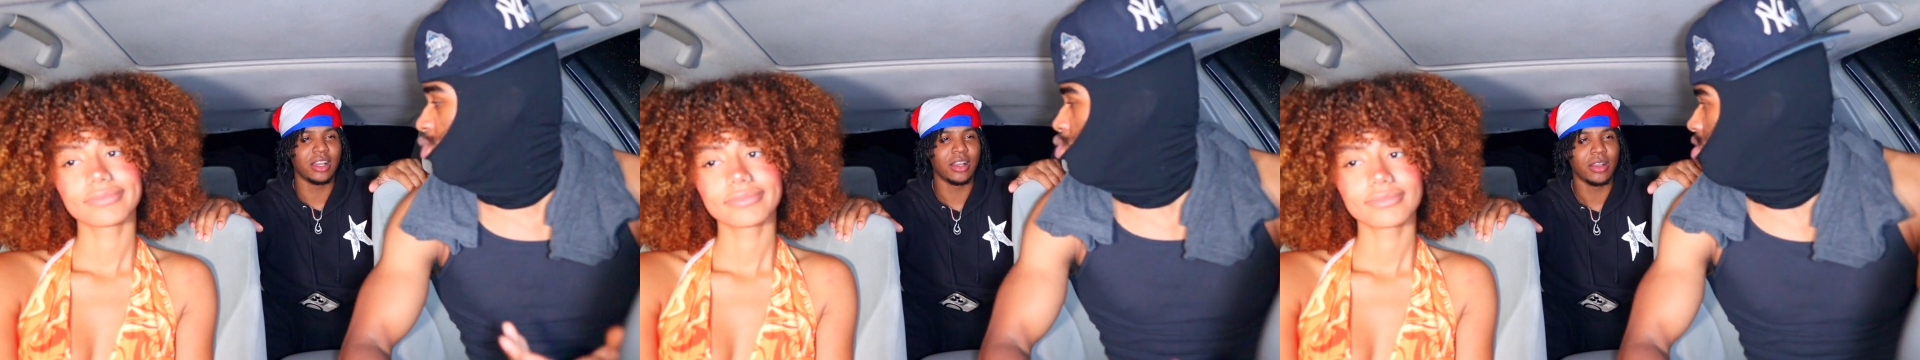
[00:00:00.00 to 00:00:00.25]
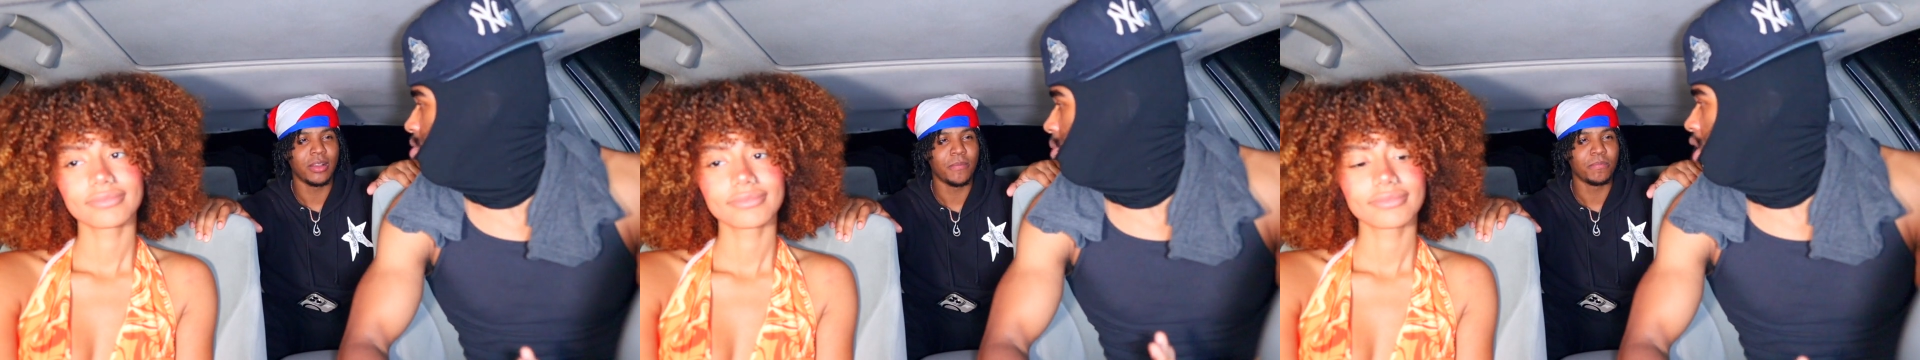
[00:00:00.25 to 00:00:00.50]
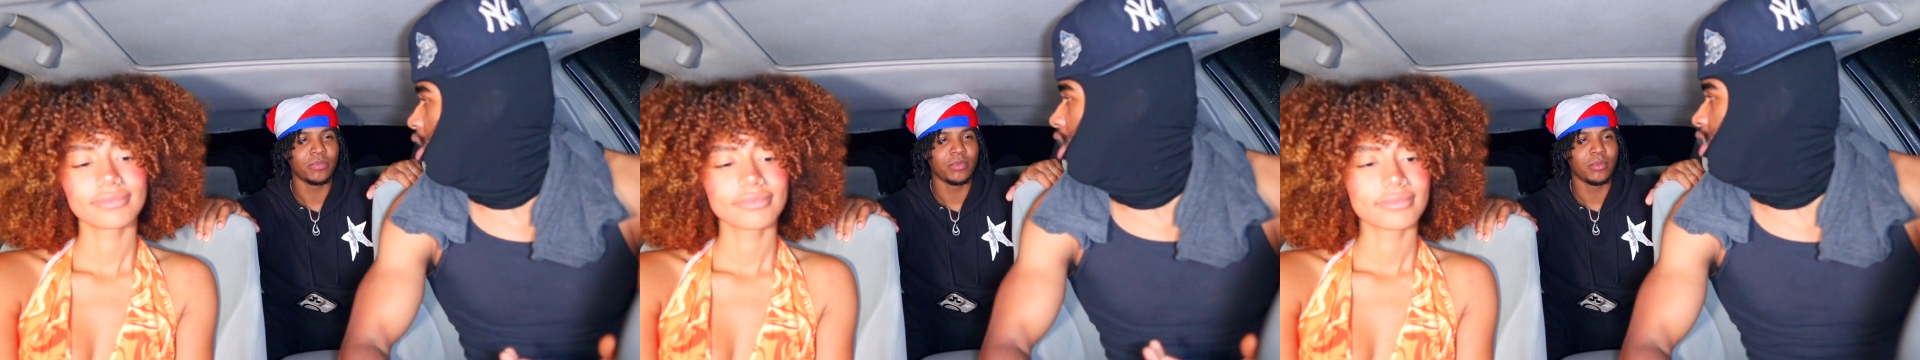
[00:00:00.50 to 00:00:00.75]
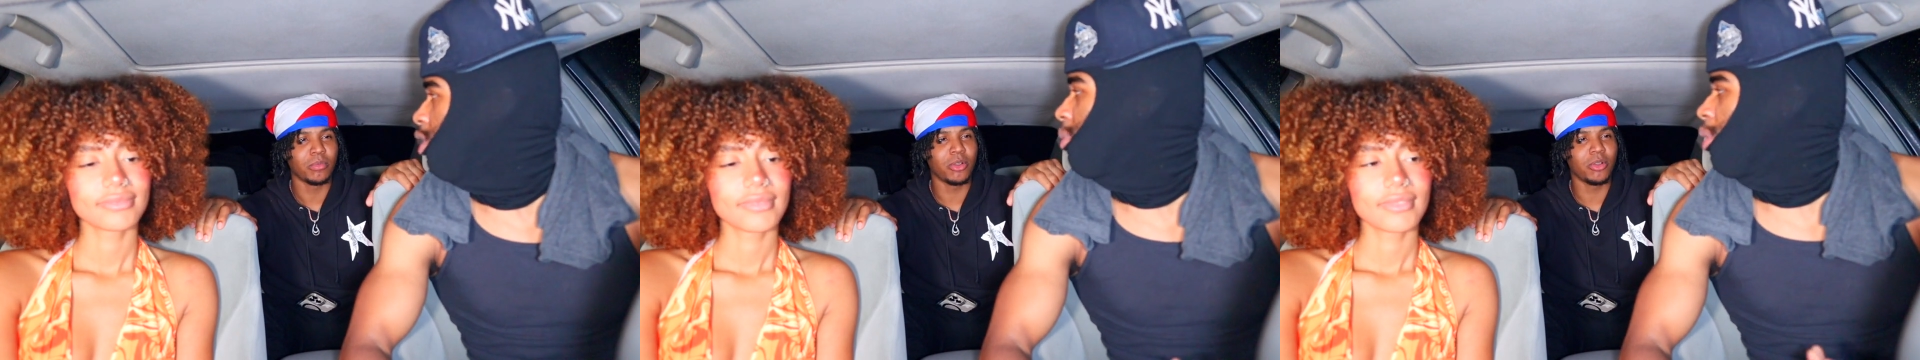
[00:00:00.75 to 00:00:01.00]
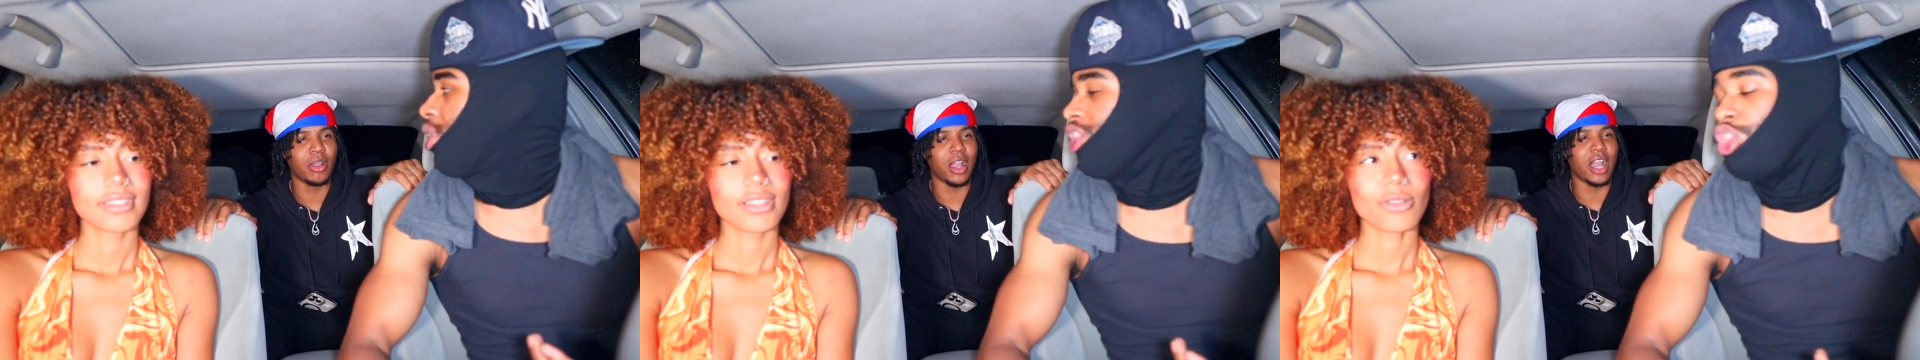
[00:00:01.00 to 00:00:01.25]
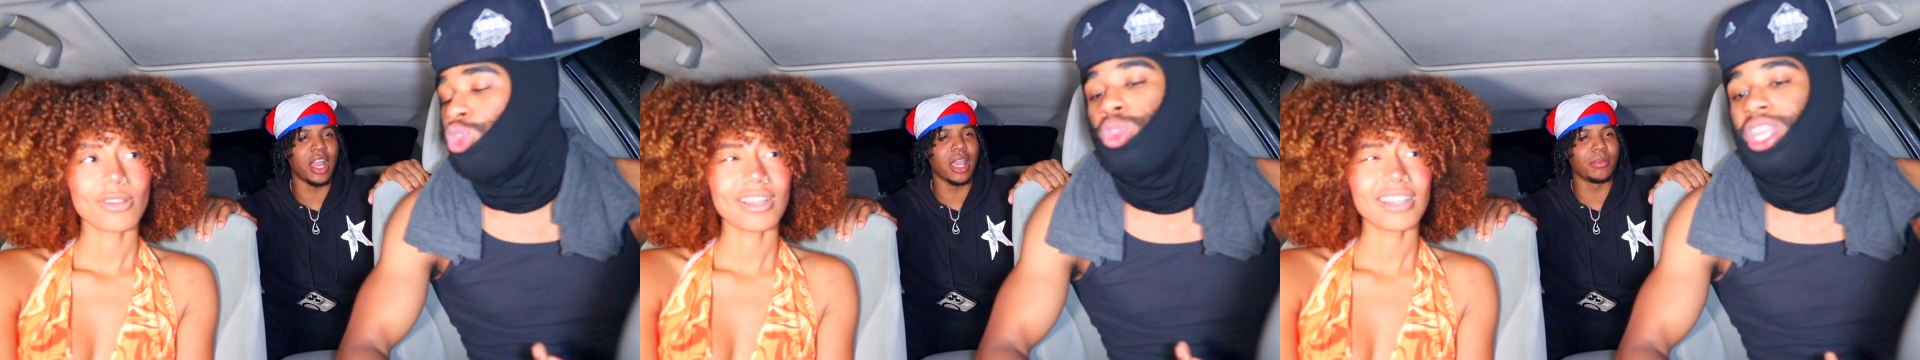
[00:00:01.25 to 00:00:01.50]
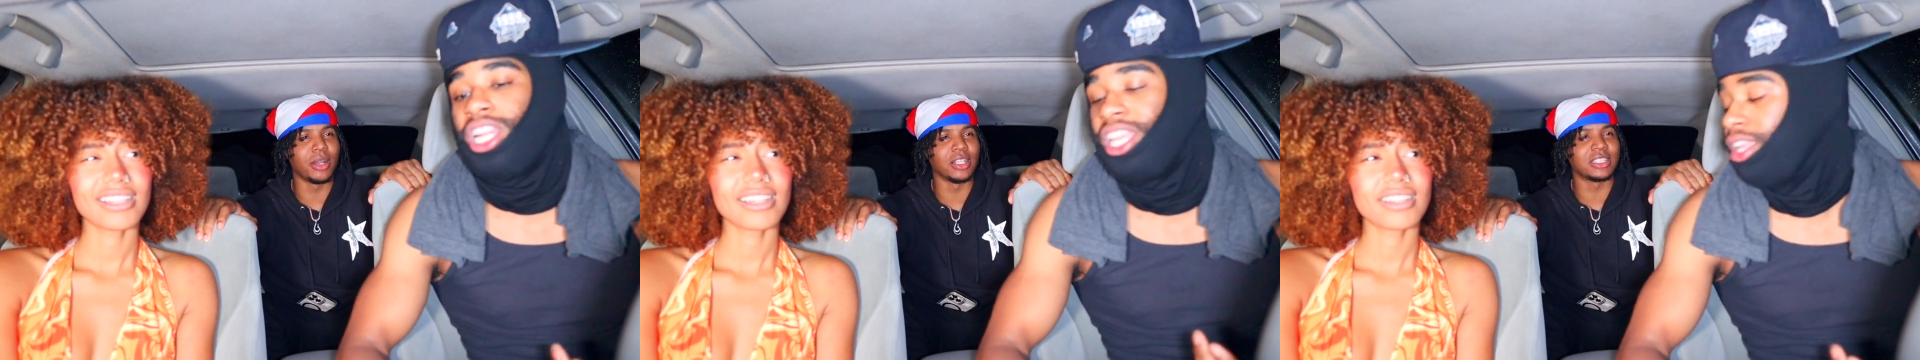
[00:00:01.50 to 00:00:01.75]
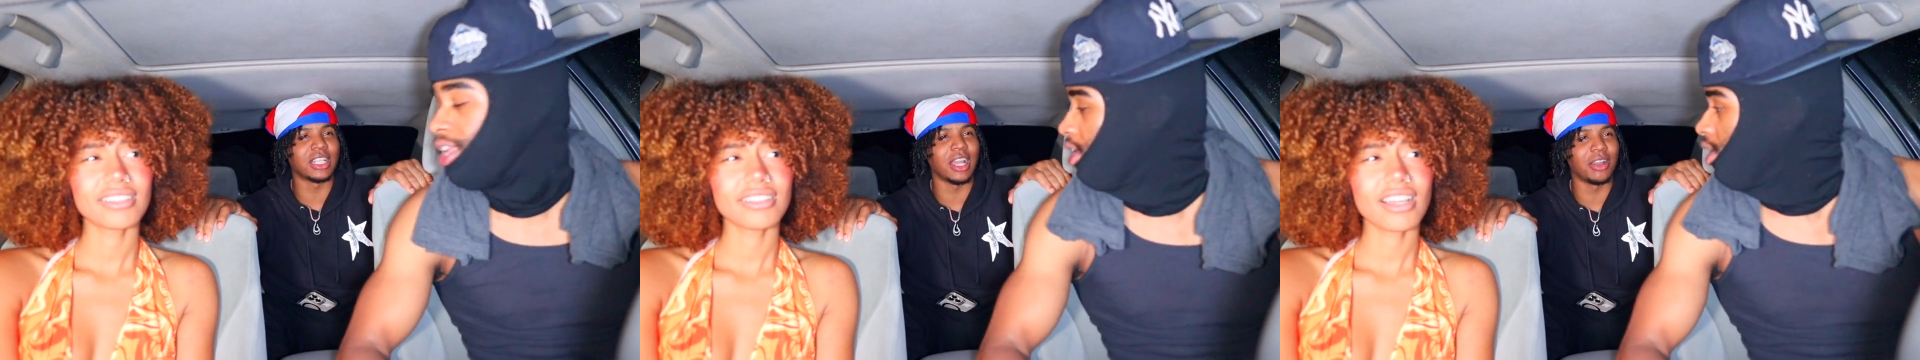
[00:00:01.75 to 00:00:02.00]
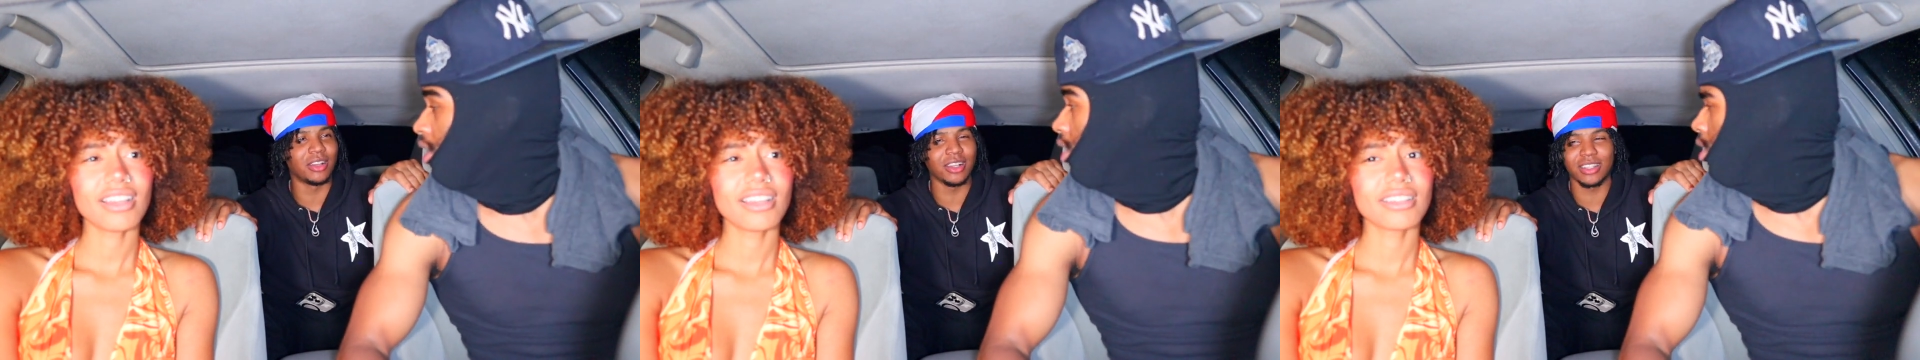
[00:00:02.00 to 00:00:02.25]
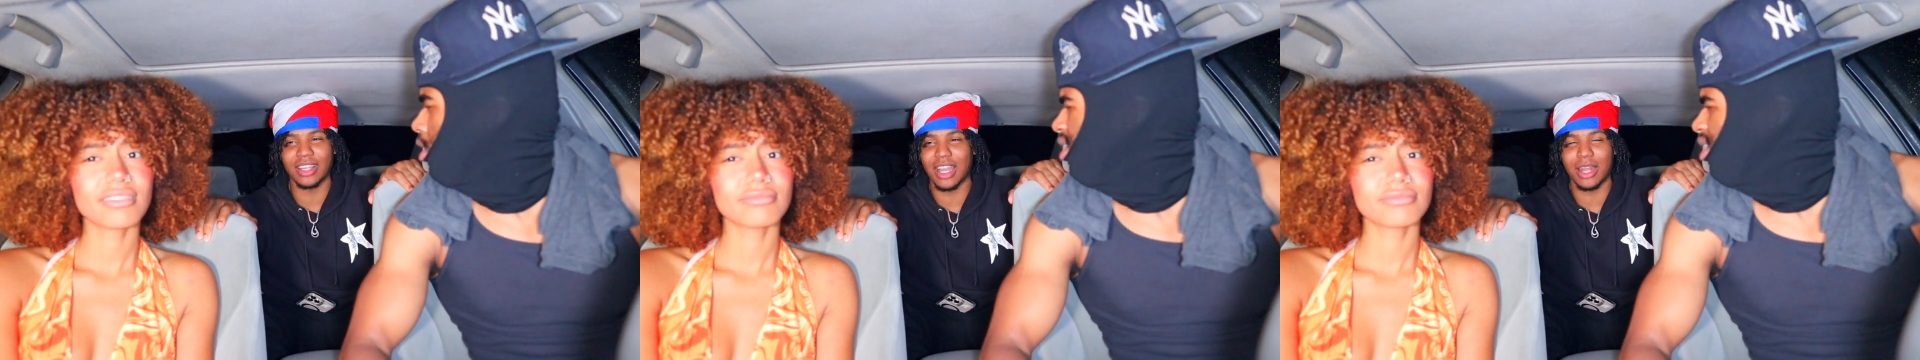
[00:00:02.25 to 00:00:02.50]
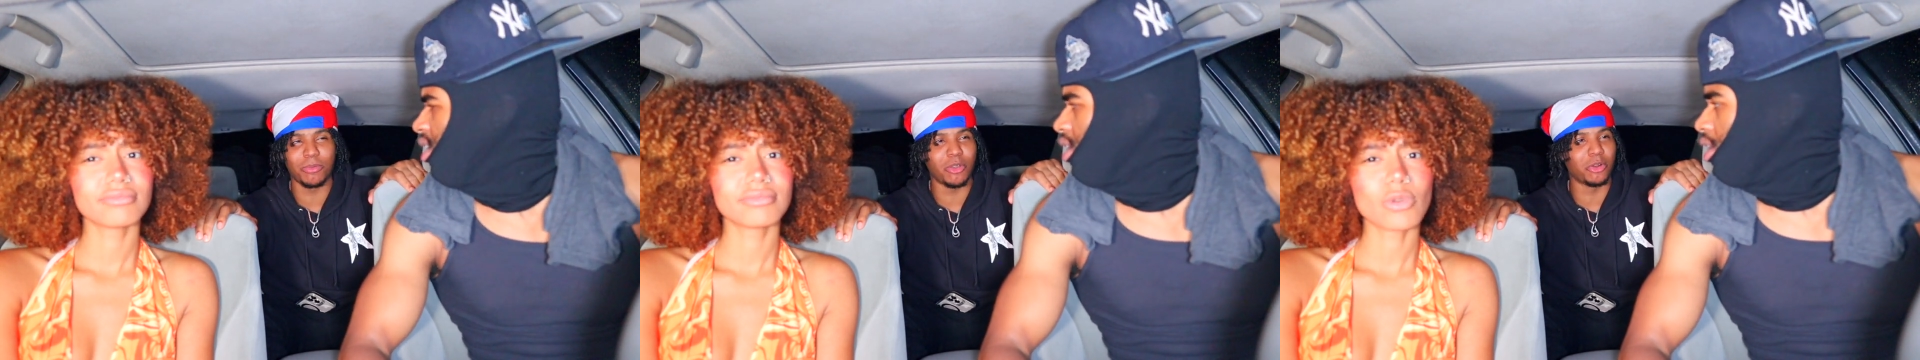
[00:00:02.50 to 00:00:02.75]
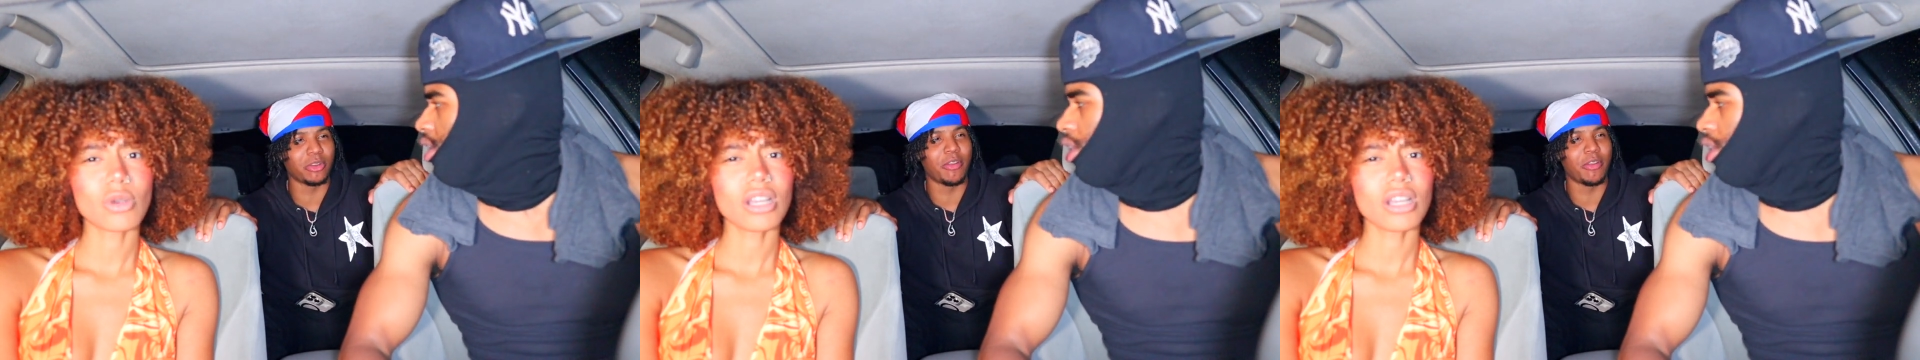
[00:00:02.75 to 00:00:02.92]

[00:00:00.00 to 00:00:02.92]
Speaker 1: doing, ma? You been with the Tutelinis? I am a child of God, bro. don't